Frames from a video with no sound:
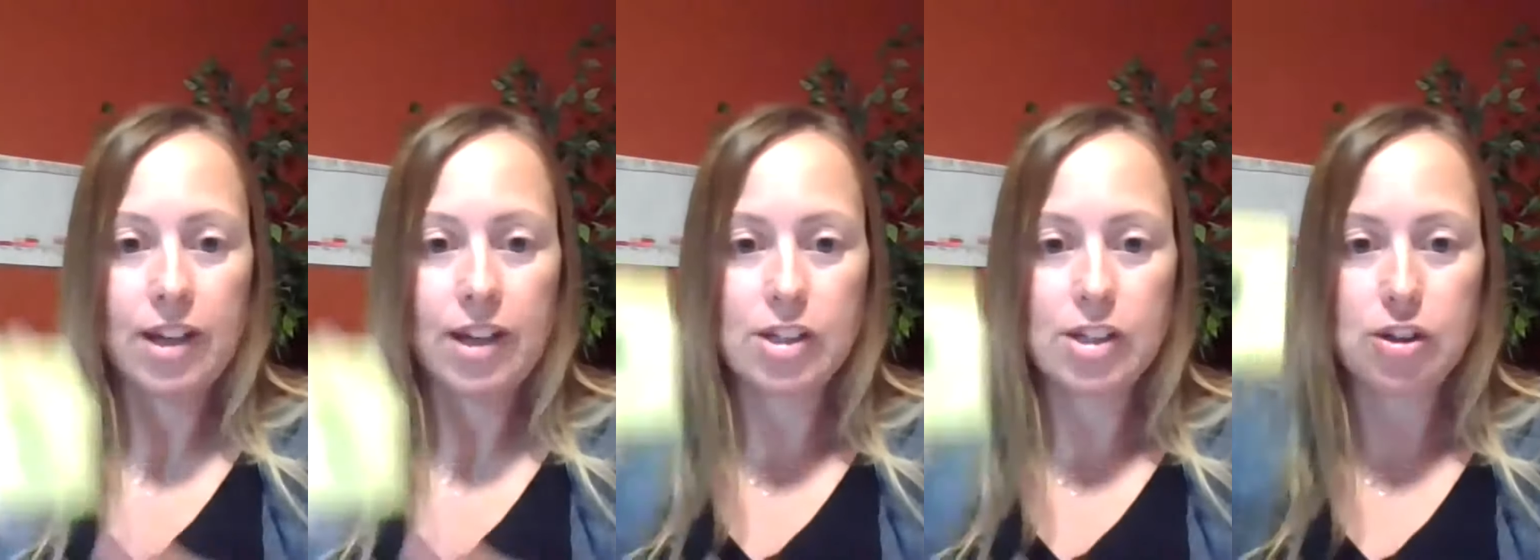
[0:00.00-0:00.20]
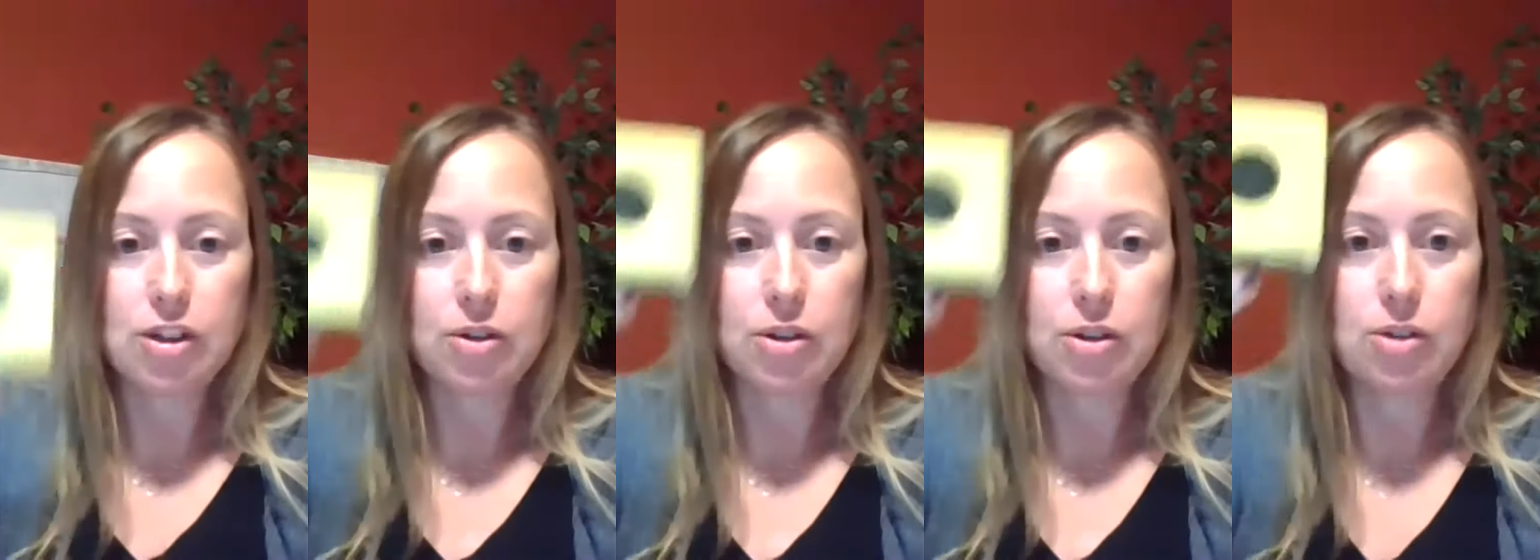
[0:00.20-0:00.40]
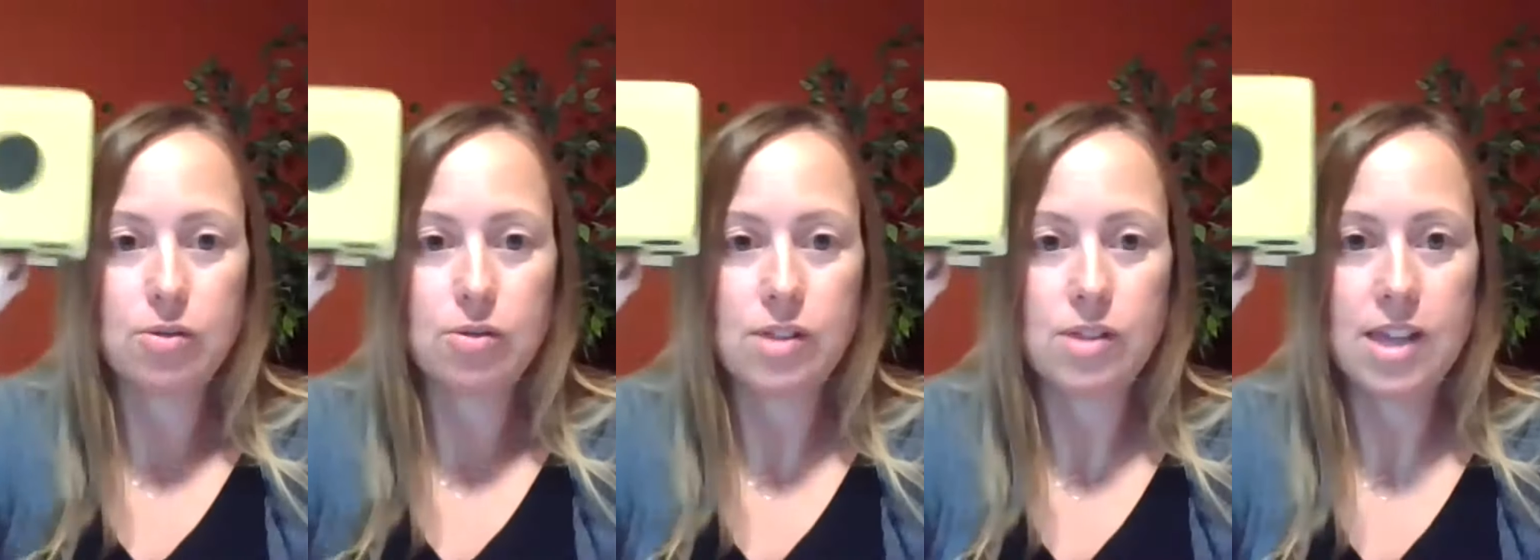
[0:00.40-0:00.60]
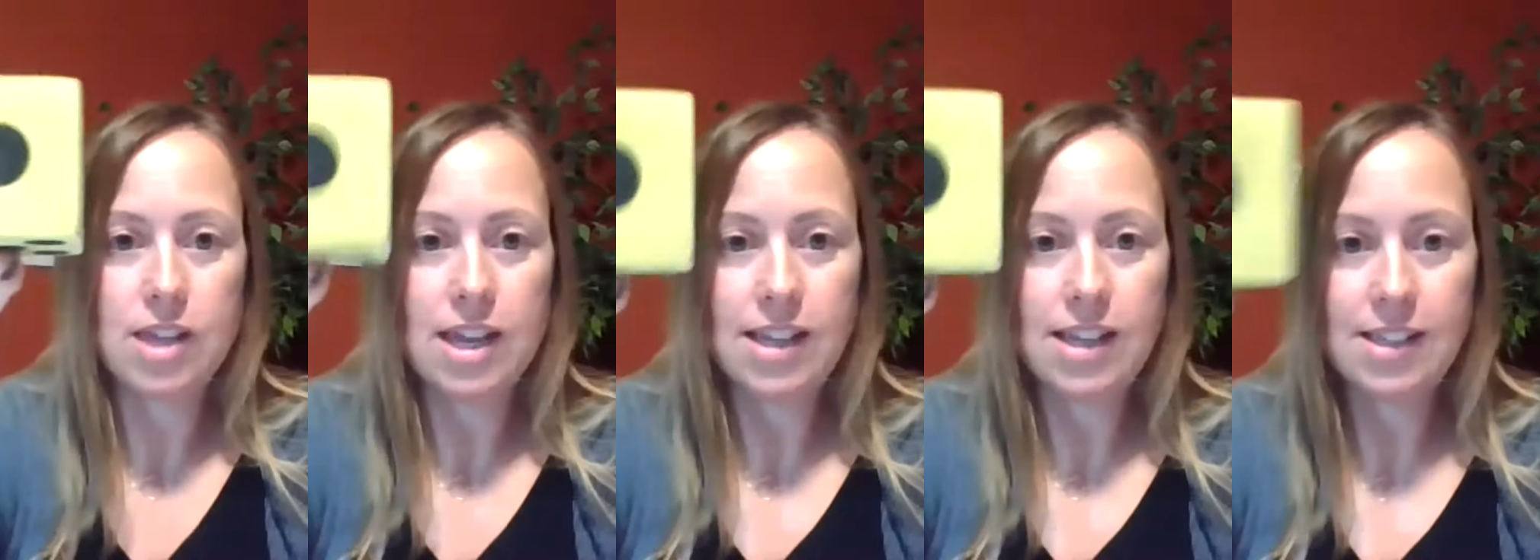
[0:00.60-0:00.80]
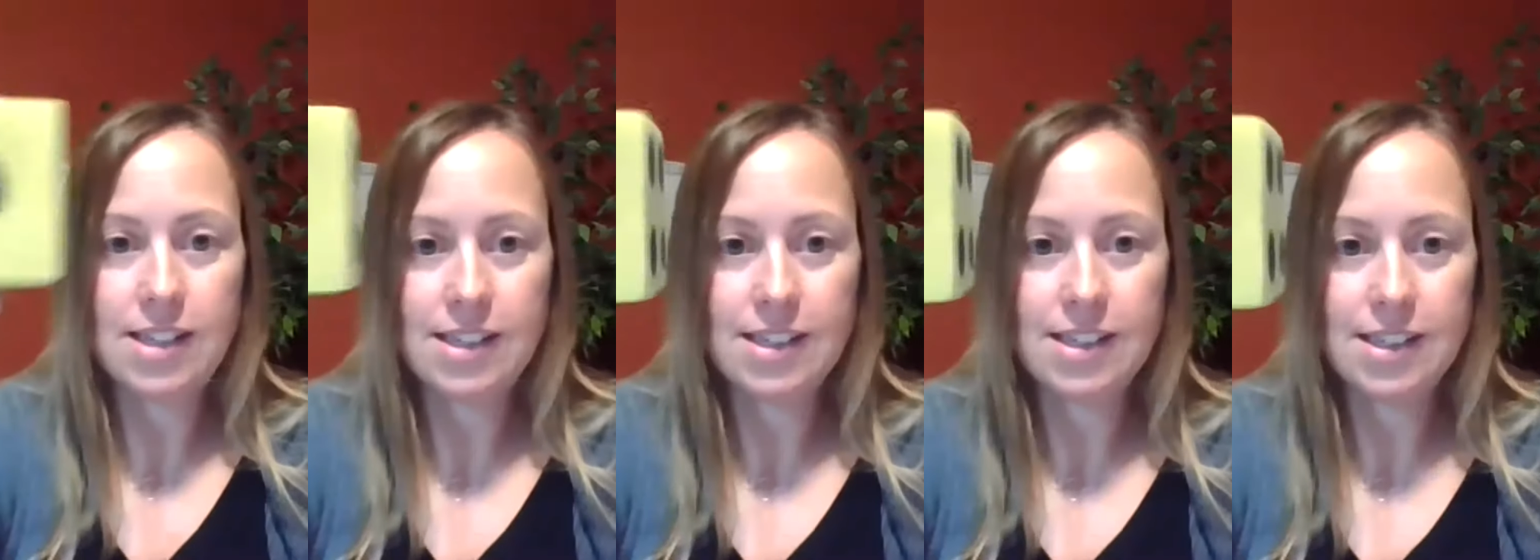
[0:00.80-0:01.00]
I showed you
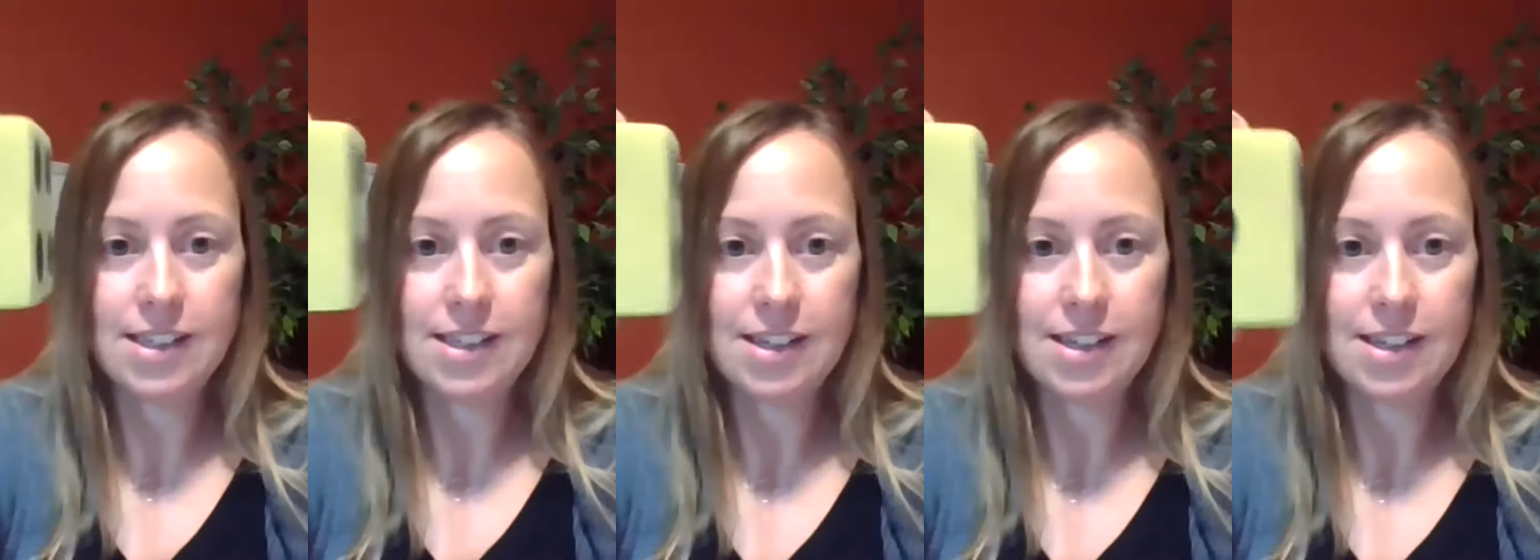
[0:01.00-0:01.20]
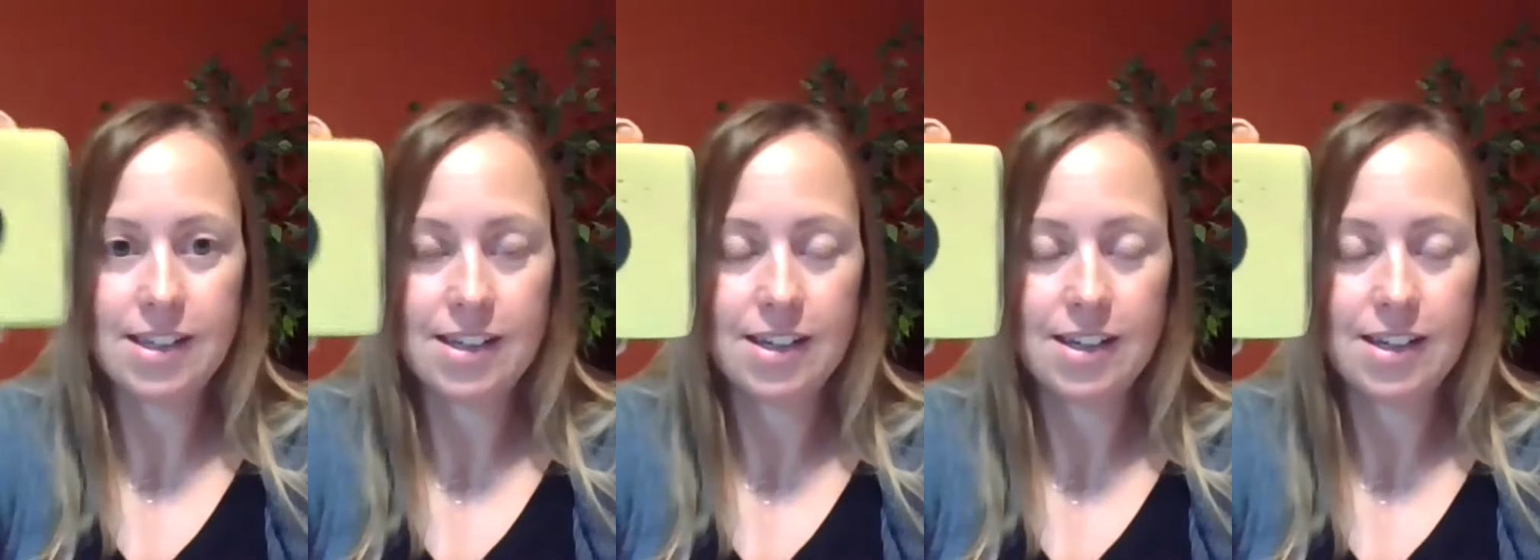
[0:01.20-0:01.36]
this,